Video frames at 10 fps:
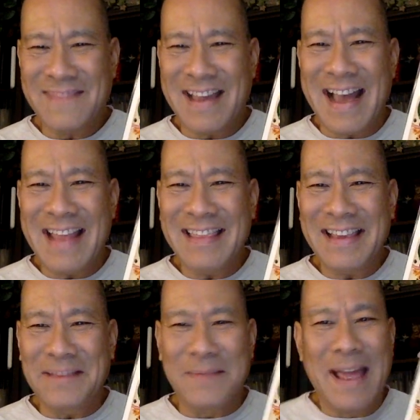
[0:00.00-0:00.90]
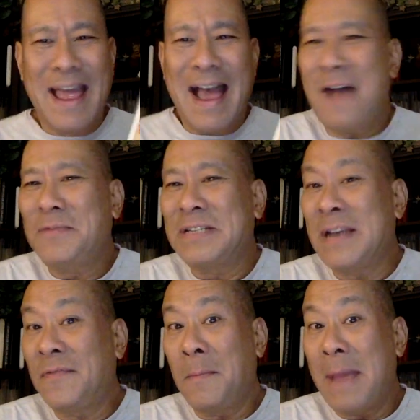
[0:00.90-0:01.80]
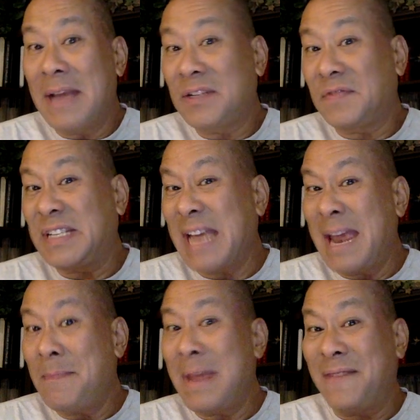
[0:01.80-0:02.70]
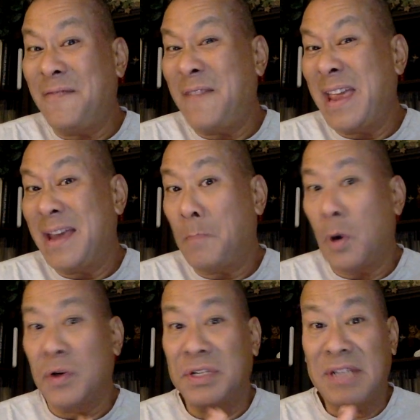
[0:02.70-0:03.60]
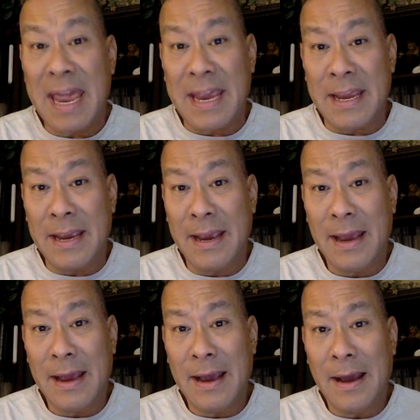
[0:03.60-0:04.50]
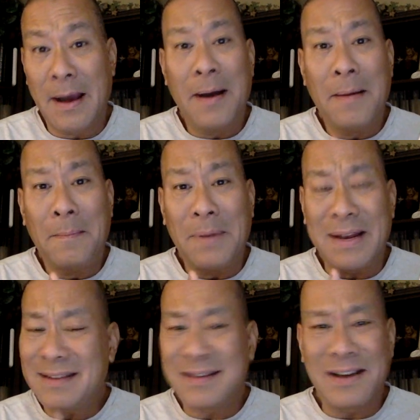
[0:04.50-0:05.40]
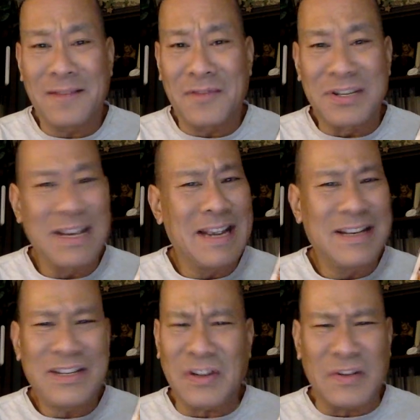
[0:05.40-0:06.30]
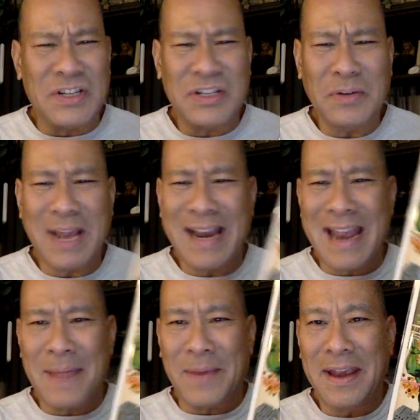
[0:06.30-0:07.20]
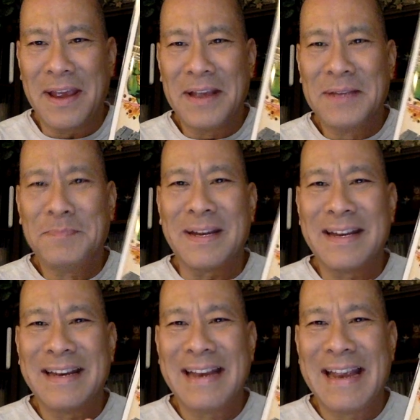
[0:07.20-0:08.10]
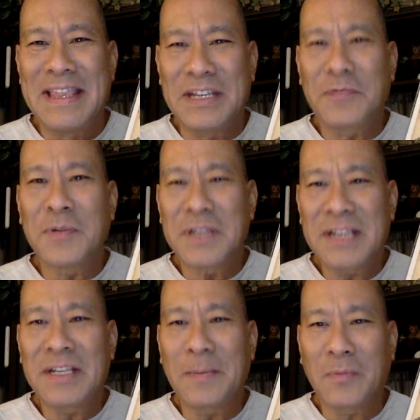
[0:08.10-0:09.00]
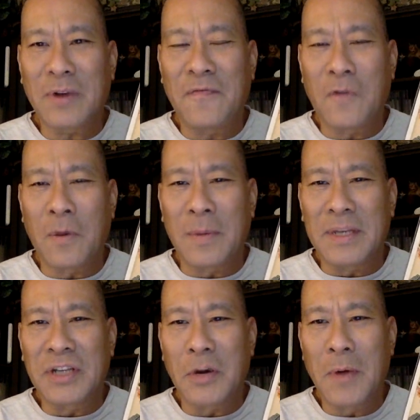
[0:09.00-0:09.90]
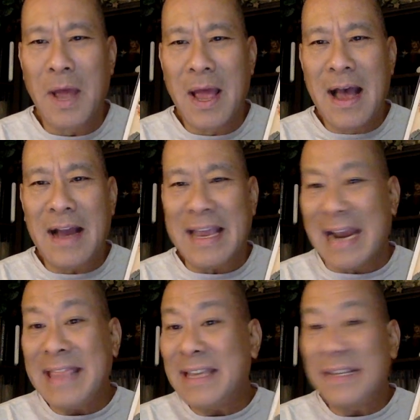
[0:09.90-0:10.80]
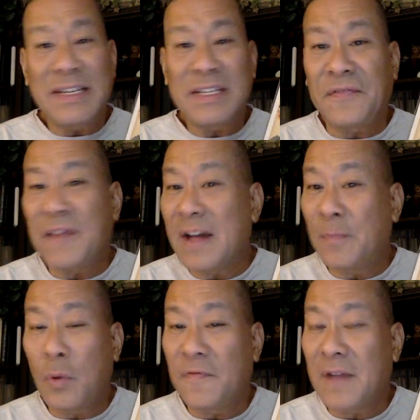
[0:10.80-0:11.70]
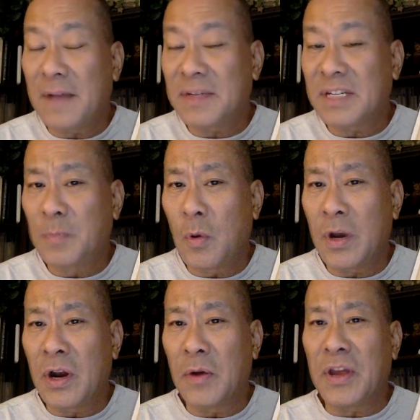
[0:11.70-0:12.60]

I like them. I was never a massive Sandman fan per se, but his covers just are so dynamic. But this was a nice upgrade for me. So again, I think this is a 5.5, 6.0.